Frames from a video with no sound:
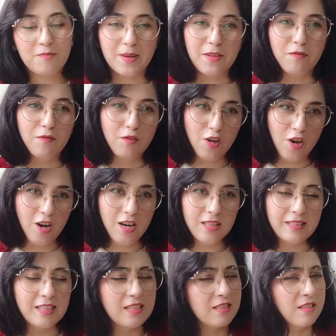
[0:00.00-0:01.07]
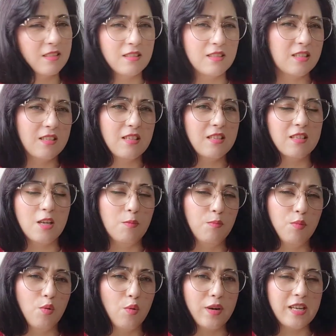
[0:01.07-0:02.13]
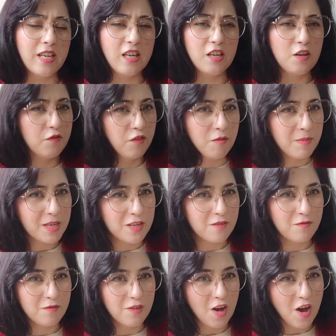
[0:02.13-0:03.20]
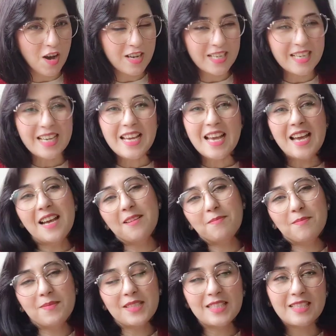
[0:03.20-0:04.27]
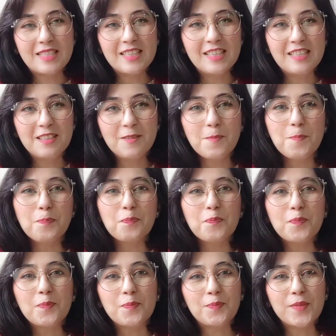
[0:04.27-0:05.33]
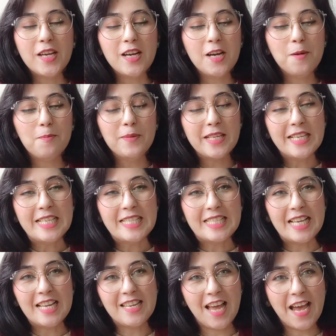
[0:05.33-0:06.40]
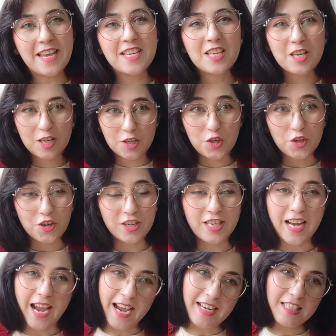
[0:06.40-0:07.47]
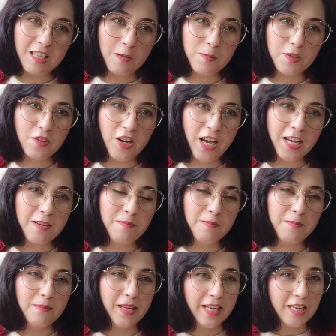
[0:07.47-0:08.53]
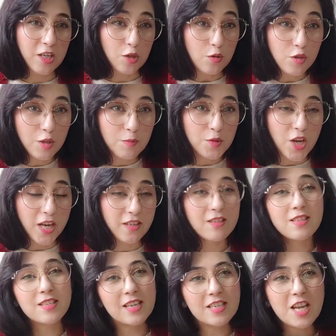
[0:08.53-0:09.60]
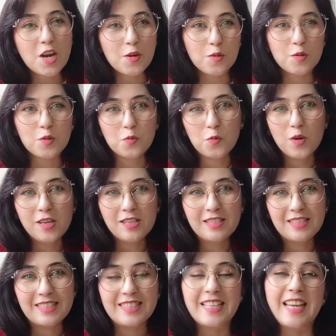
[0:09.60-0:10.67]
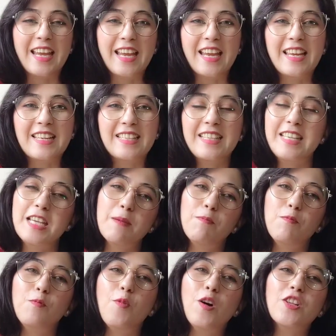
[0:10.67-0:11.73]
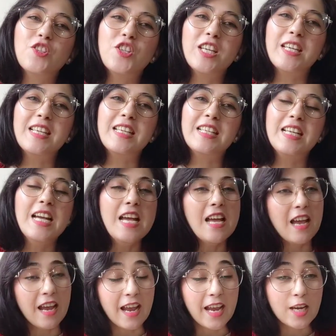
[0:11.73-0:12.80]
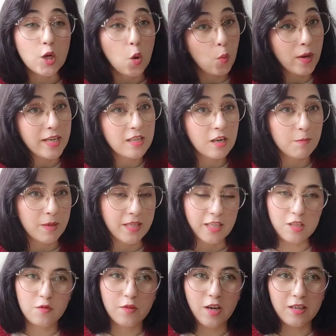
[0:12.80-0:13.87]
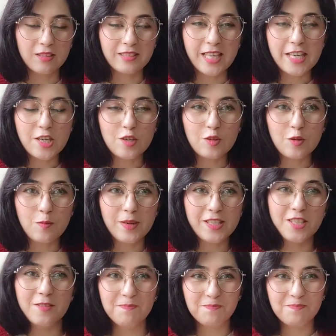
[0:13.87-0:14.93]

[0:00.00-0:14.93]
of my vlog. This is a boring and informative vlog, but still, please like, share and subscribe my YouTube channel Sanya Rose World, and keep watching and wait till my next vlog. Thank you so much.